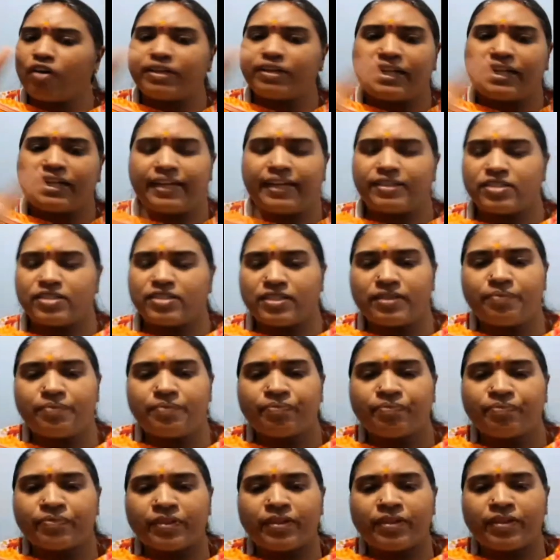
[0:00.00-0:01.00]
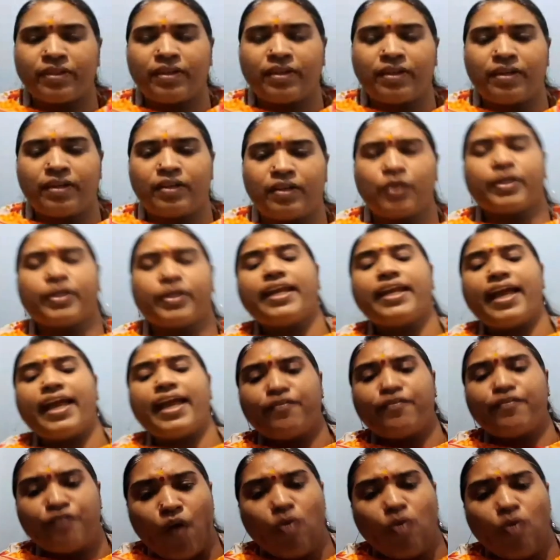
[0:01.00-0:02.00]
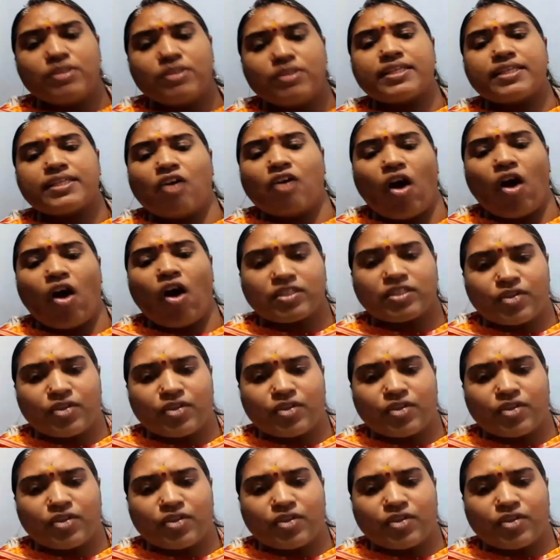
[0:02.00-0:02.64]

they jointly enter. You can enforce the